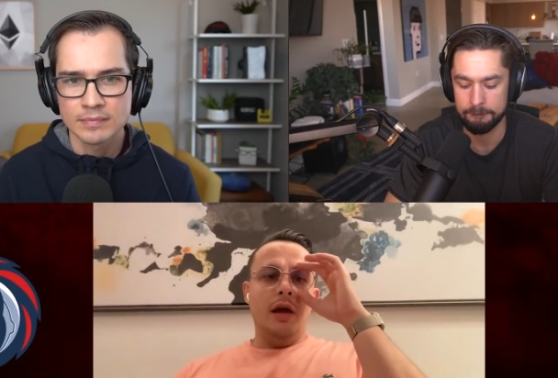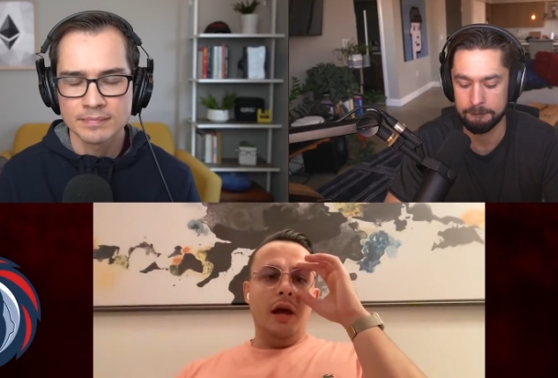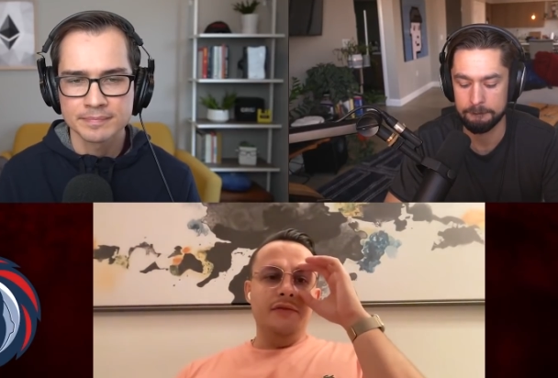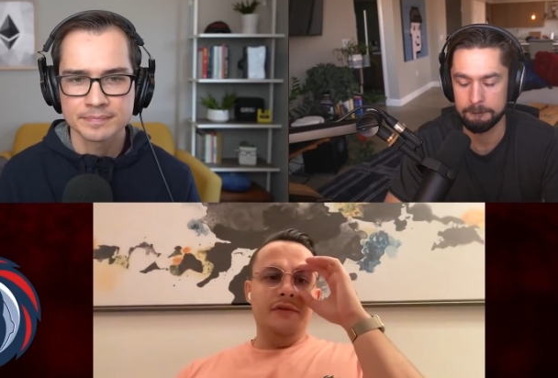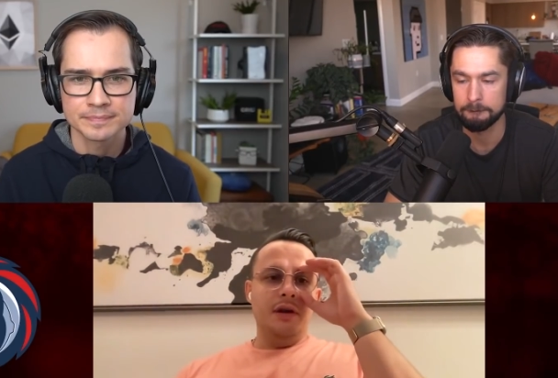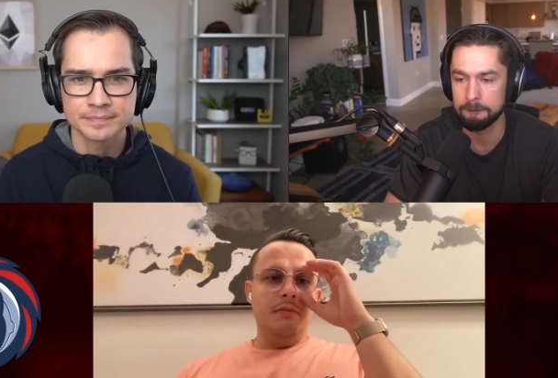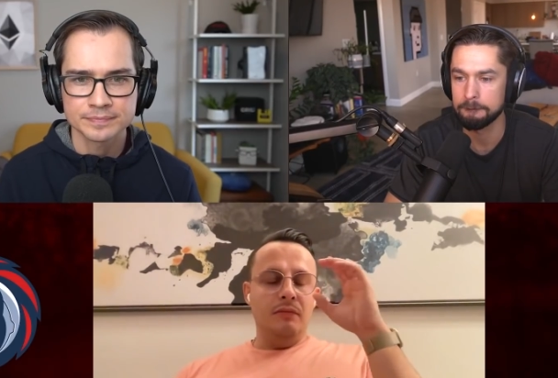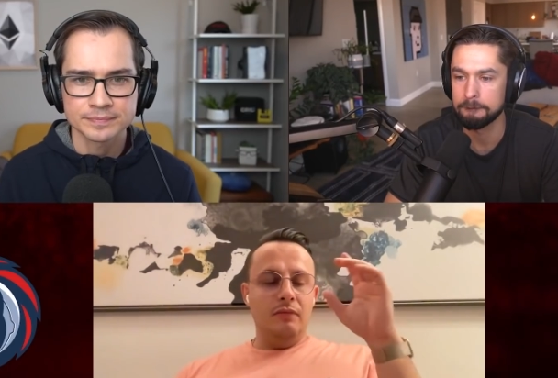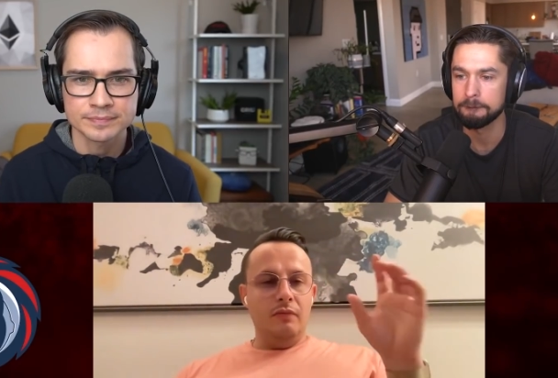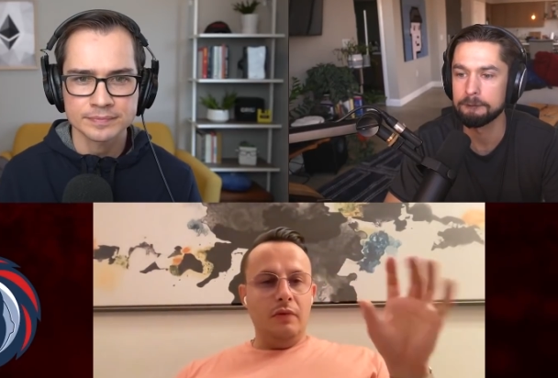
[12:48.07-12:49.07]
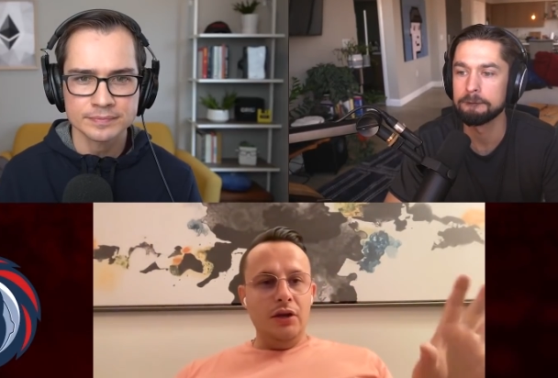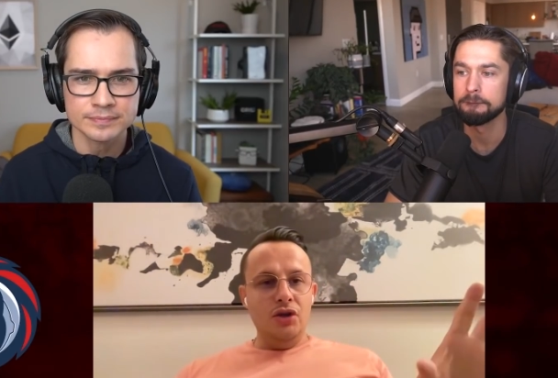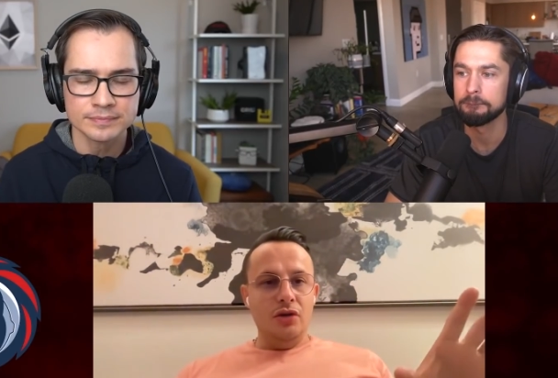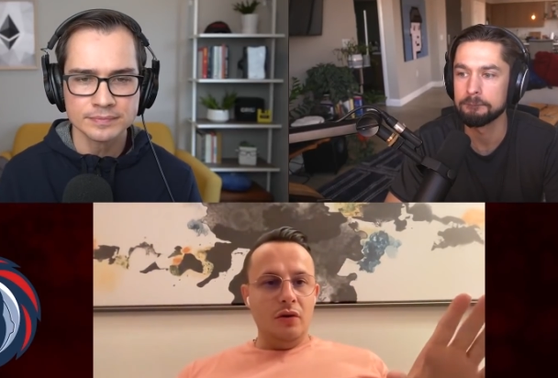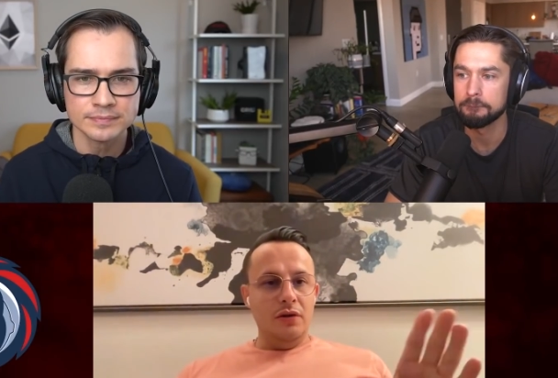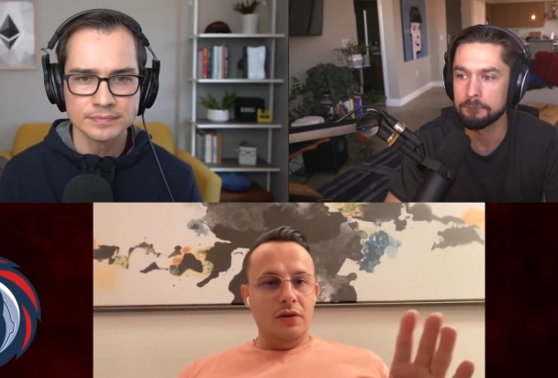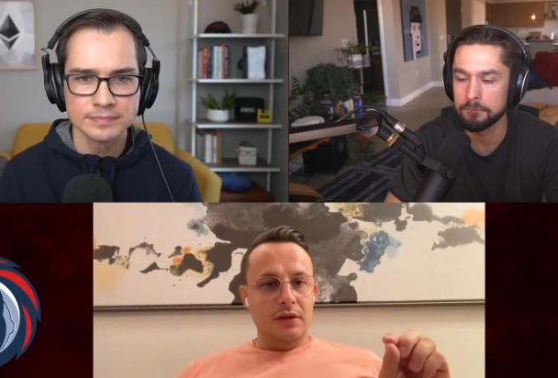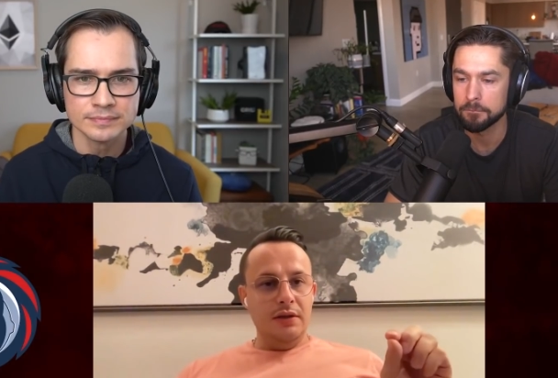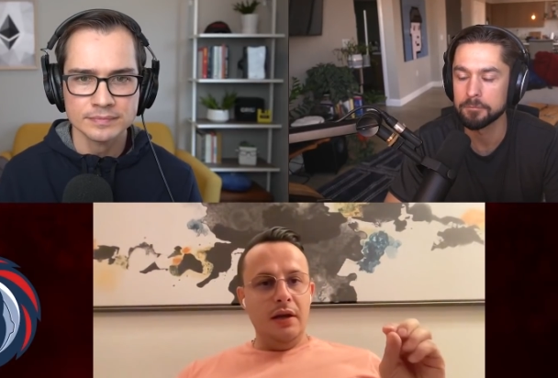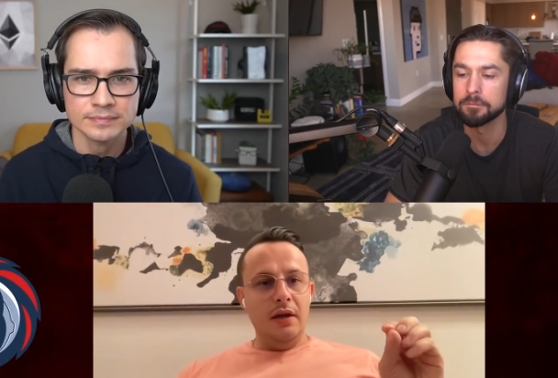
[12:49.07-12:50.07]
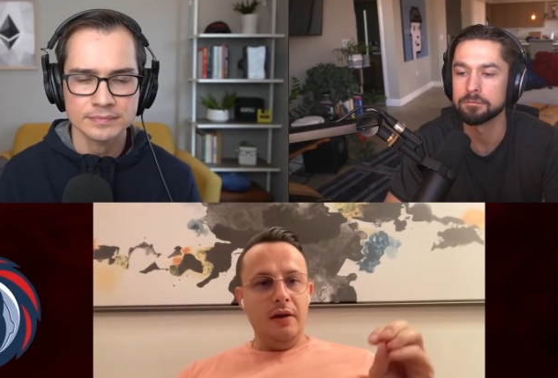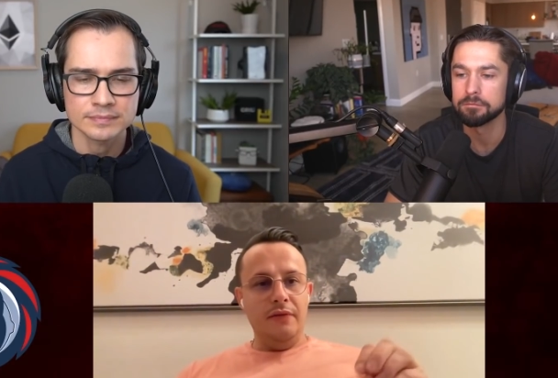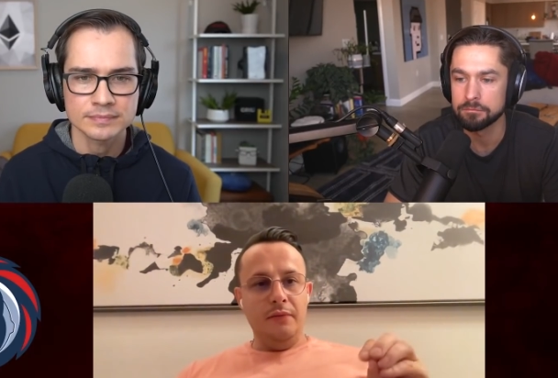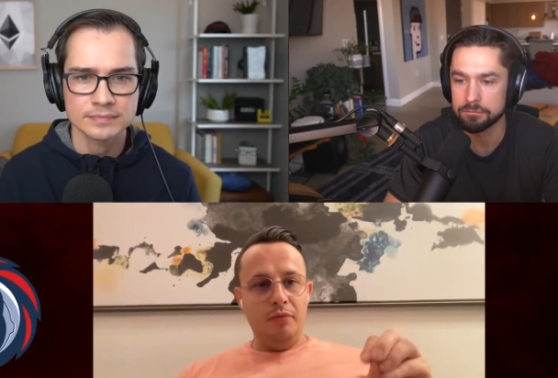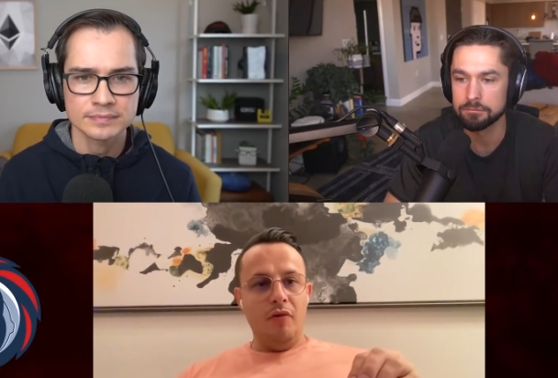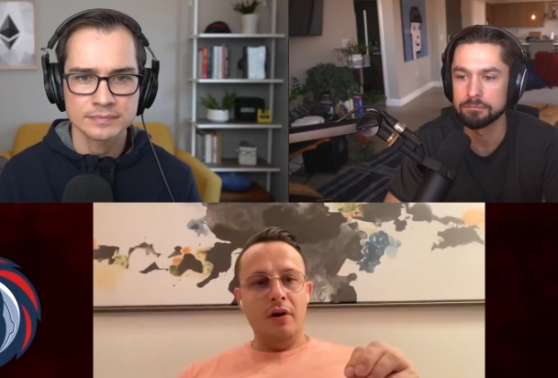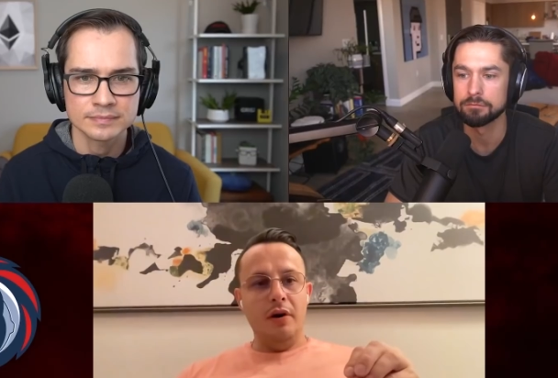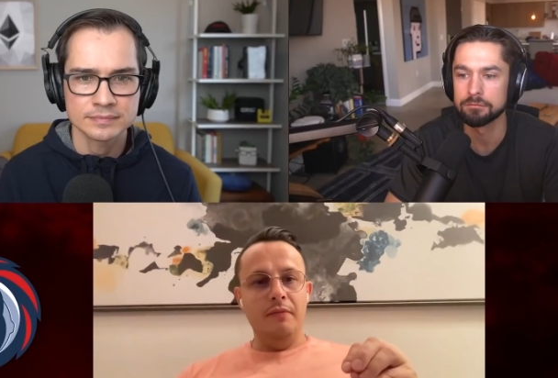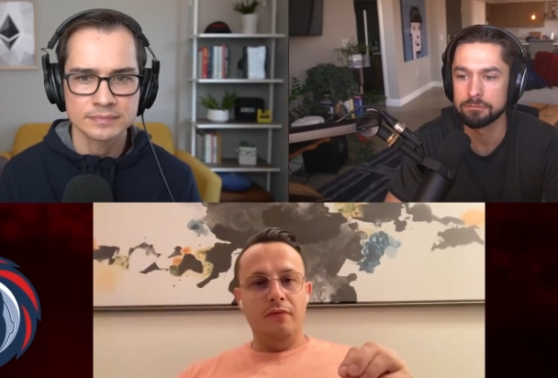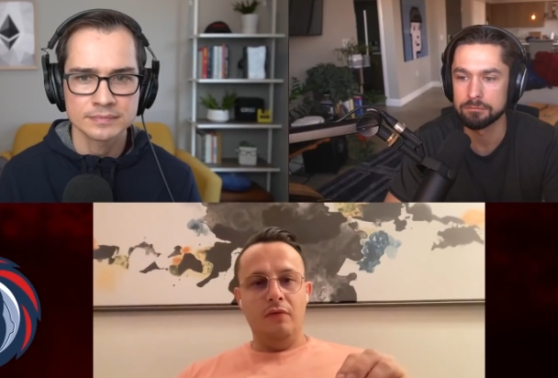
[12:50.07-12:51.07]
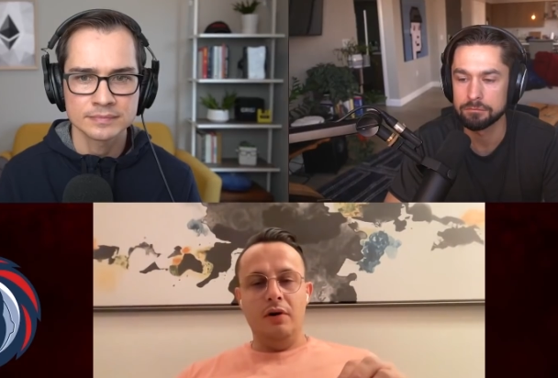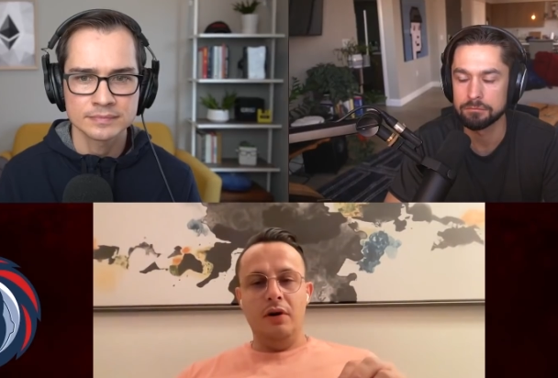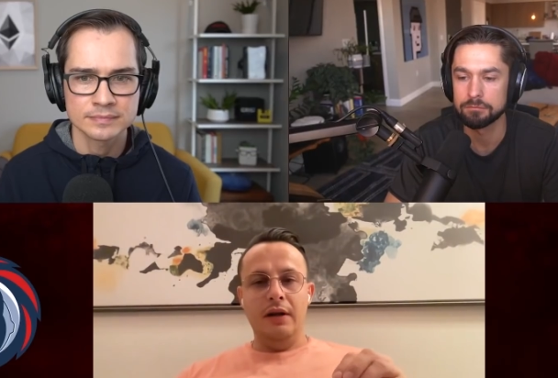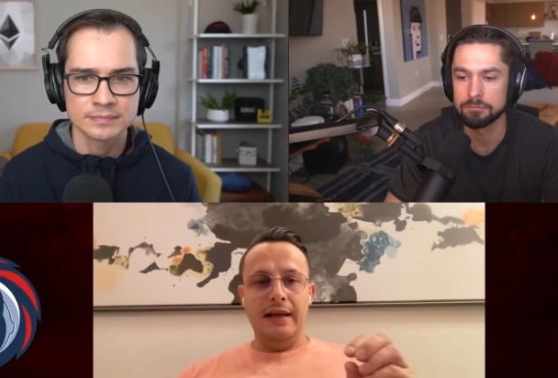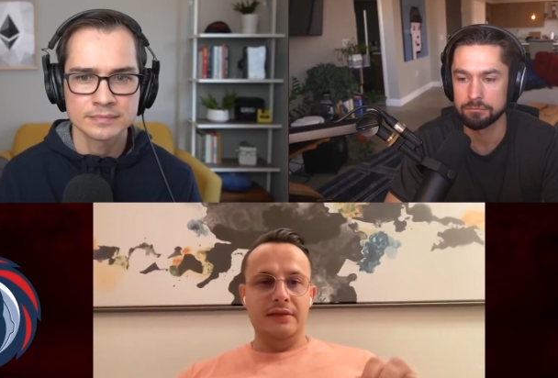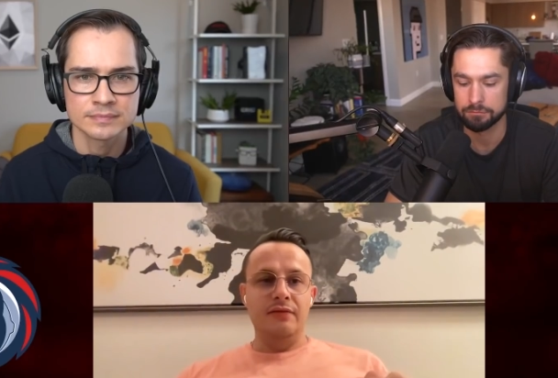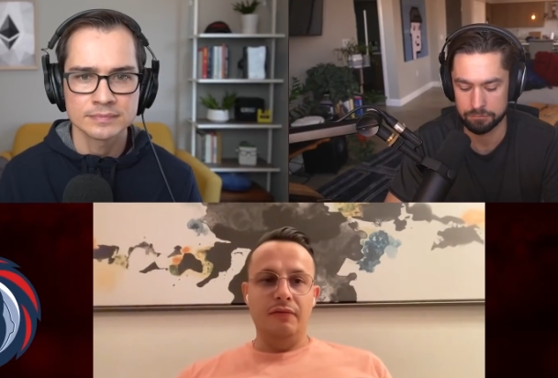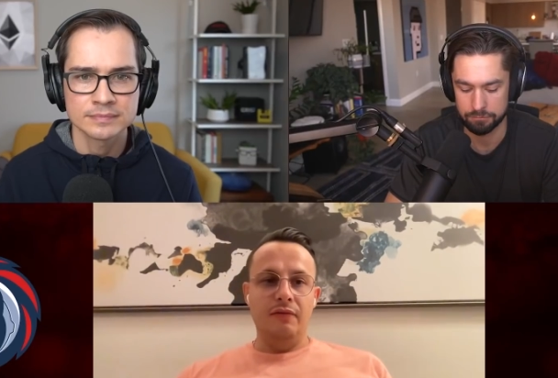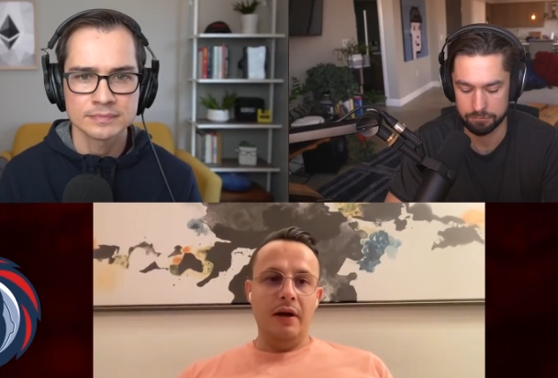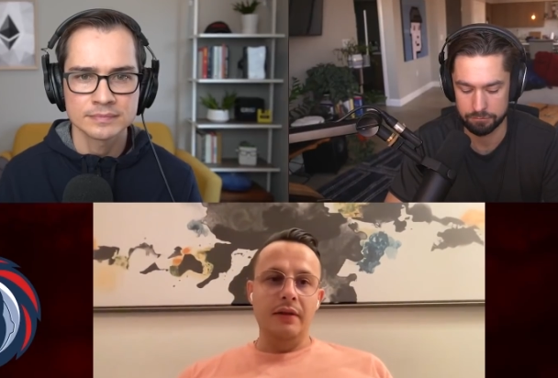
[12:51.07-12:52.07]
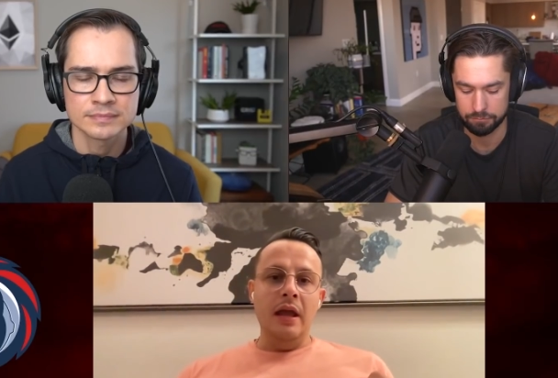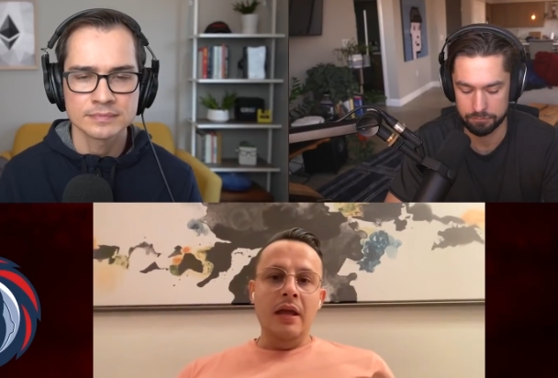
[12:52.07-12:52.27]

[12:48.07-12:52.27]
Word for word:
Speaker 1: have some one inch tokens, and they have a program for gas refund.